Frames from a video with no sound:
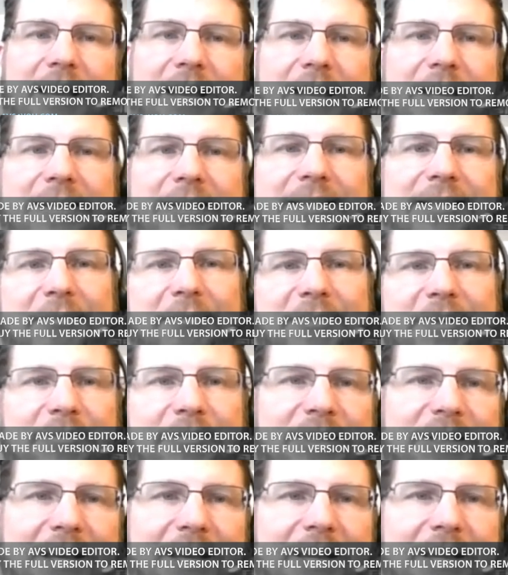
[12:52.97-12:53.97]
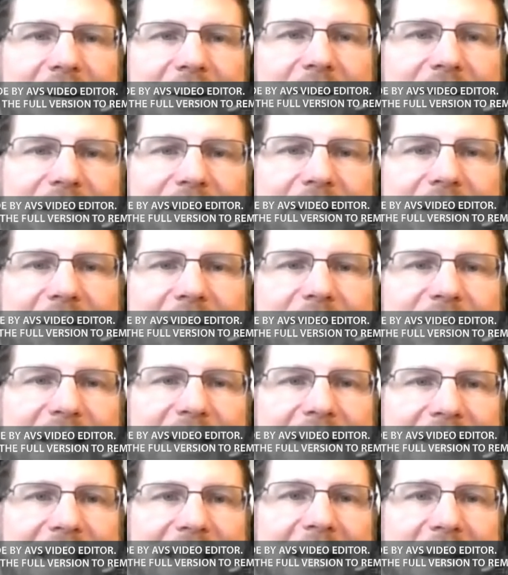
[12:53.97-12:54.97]
symptoms or synonyms
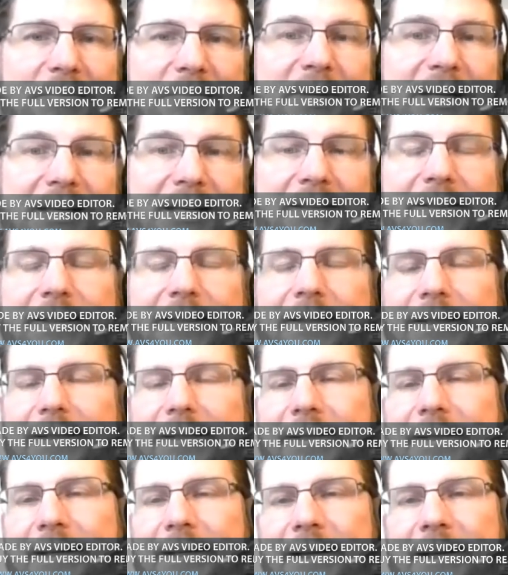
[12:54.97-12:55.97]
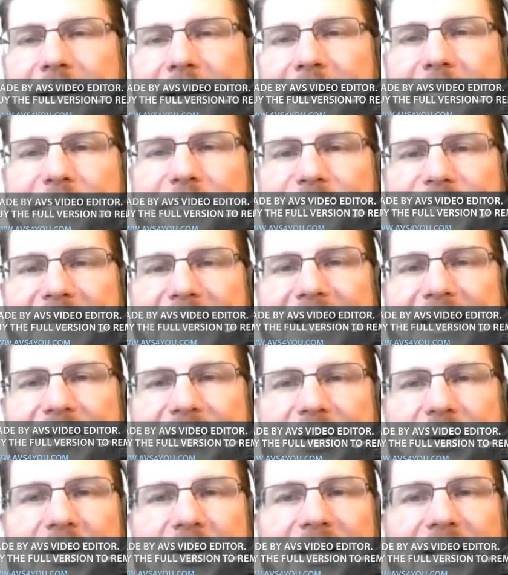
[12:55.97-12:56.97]
that could mean.
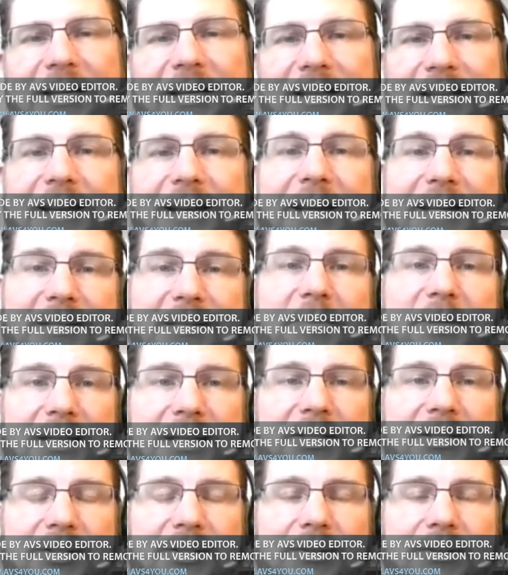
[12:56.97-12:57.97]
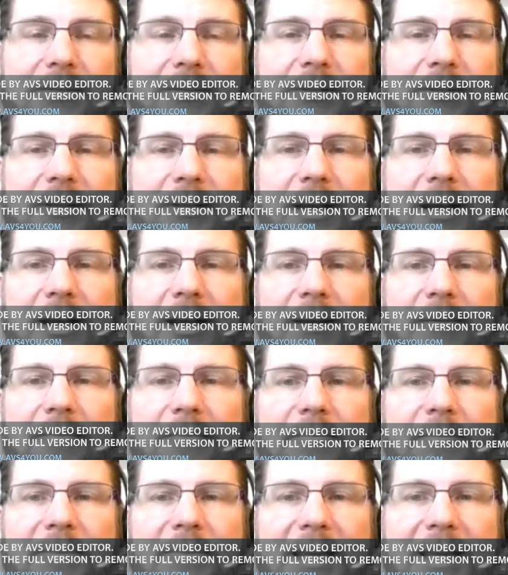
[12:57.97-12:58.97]
So cleaning the data is a big issue.
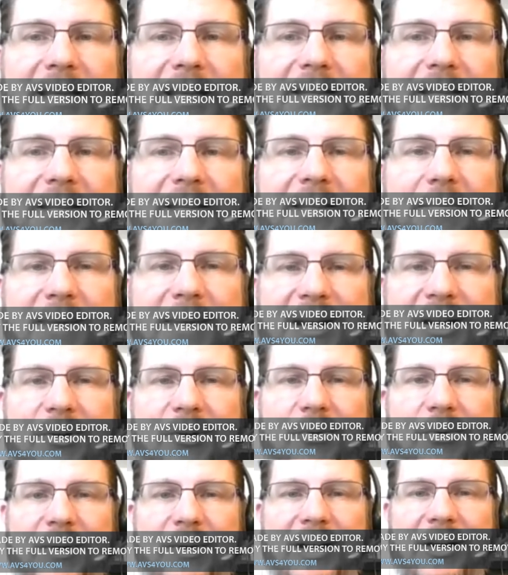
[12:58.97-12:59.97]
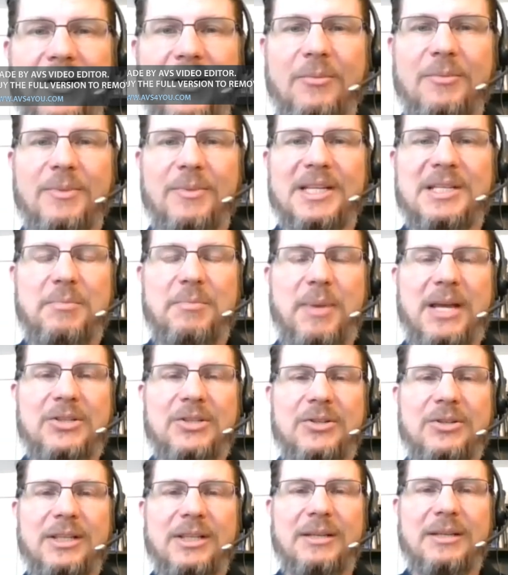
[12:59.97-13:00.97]
In the medical realm,
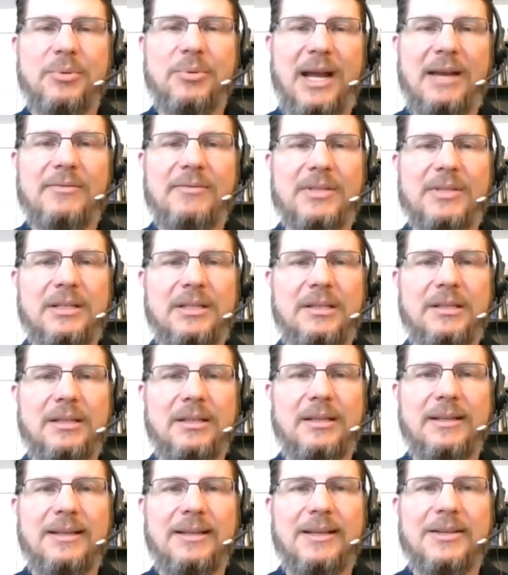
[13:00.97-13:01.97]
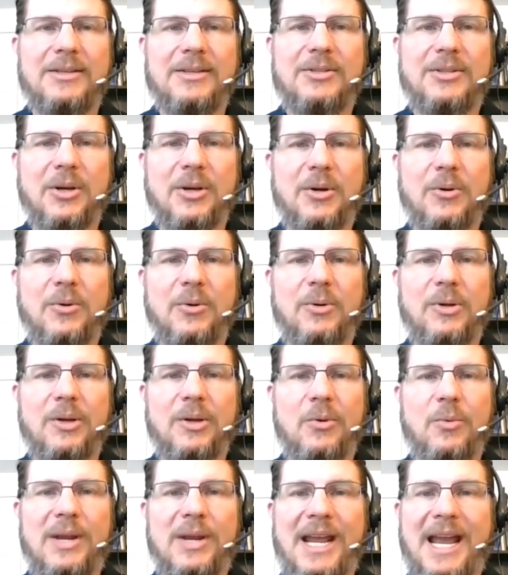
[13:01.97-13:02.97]
especially privacy. So
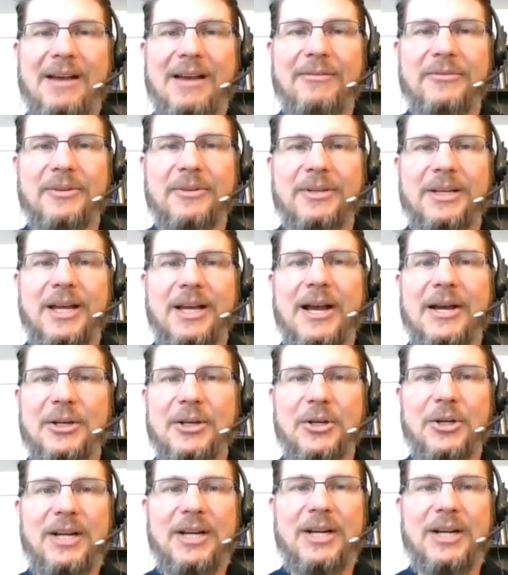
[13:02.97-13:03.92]
we have a good